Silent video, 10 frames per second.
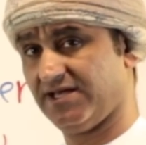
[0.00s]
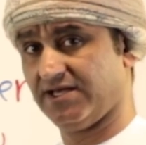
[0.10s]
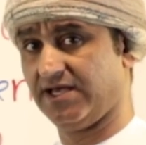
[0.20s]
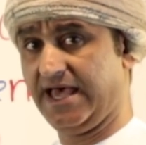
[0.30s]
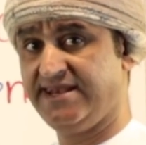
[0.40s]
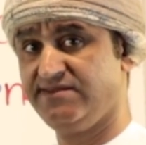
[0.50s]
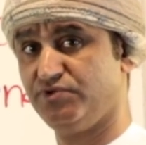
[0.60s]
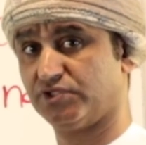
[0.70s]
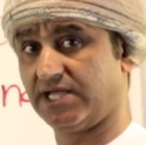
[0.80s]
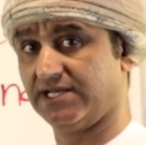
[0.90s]
uh,
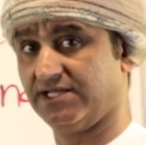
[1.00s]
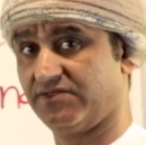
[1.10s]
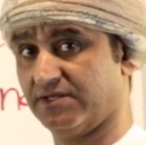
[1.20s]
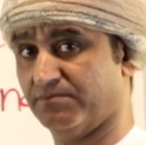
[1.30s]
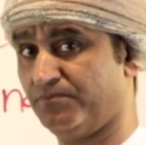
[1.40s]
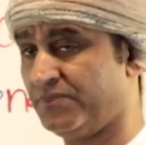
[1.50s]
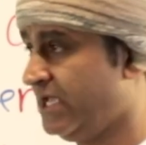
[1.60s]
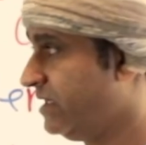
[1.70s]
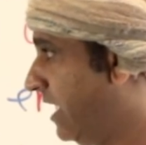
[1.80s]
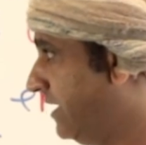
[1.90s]
N-butyl lithium.
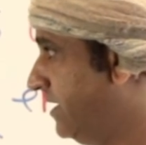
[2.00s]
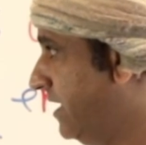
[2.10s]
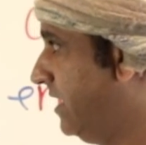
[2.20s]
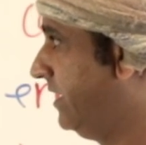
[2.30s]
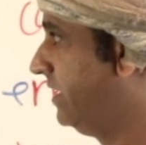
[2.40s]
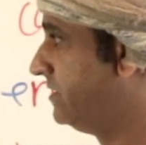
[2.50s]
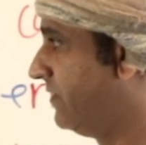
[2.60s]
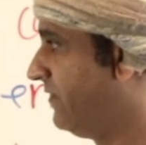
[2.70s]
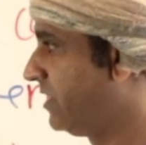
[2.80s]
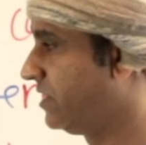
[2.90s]
LDA is
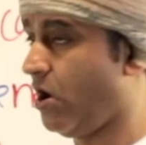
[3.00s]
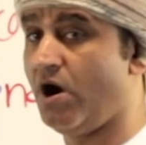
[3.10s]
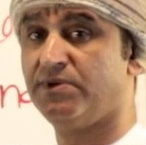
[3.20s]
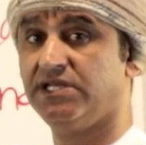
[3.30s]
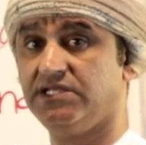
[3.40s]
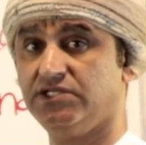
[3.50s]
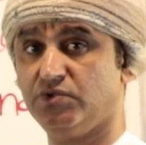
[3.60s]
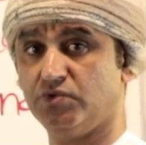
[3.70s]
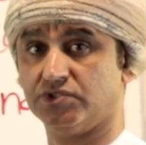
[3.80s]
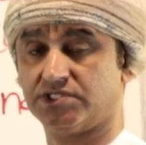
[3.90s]
a very commonly
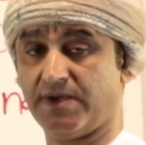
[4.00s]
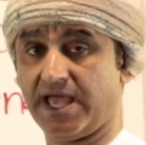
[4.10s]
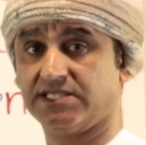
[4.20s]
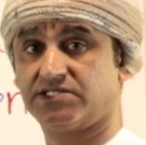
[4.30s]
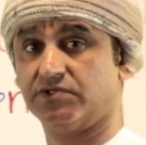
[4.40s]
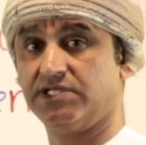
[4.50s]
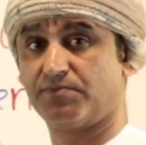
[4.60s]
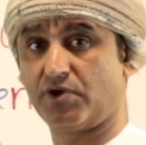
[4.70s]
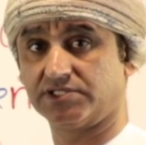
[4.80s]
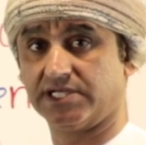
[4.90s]
used base to
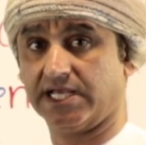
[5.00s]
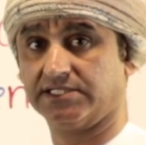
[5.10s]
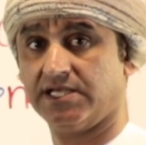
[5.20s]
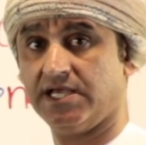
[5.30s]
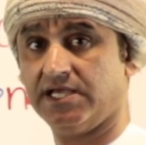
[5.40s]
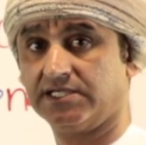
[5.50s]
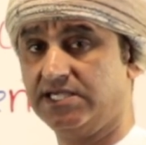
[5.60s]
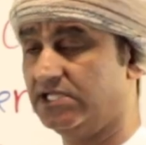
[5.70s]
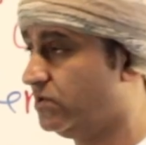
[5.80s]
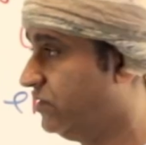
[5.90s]
deprotonate
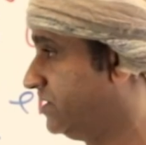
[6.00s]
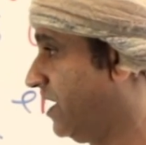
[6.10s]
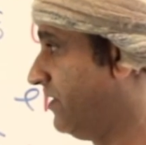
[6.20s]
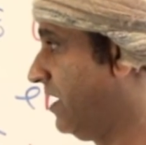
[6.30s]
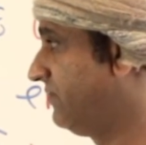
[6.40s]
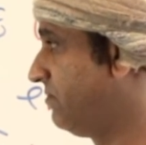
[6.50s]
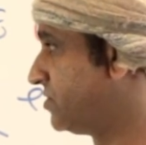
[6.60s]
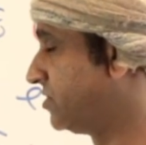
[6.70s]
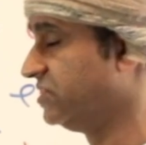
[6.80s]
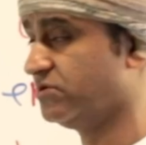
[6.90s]
ketones at the alpha
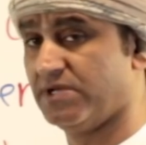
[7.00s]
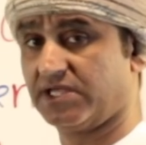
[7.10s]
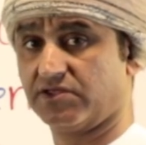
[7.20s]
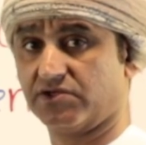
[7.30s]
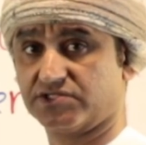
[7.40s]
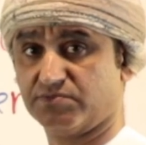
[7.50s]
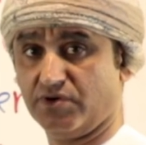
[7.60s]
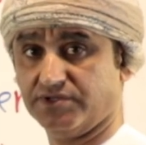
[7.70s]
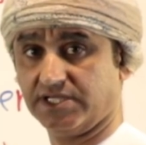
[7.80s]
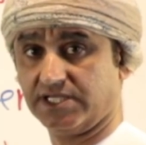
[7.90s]
position to make the
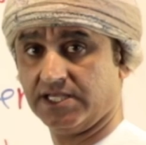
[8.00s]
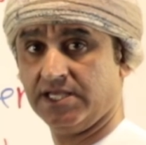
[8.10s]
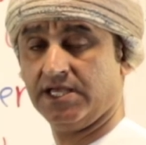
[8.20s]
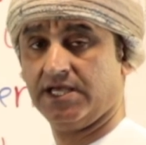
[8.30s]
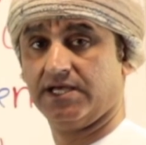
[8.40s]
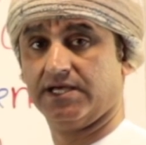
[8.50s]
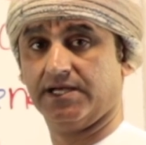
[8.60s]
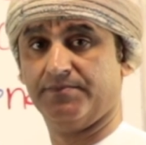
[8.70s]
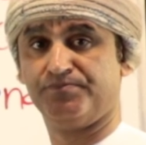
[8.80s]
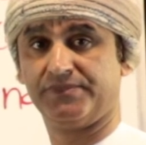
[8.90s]
corresponding
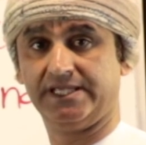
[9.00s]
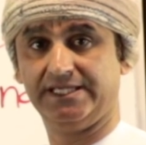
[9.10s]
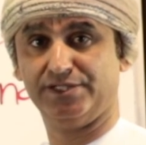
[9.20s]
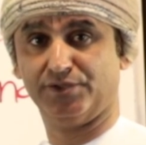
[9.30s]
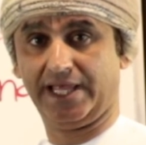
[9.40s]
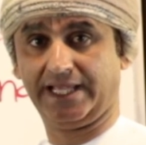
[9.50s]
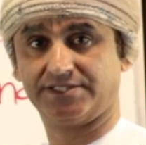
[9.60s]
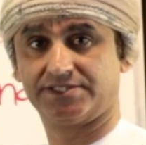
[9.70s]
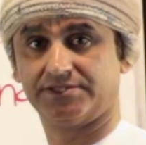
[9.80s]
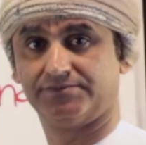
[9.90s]
um,
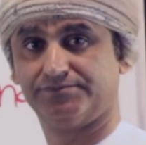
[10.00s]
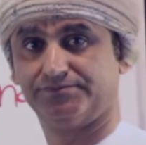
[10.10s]
enolates.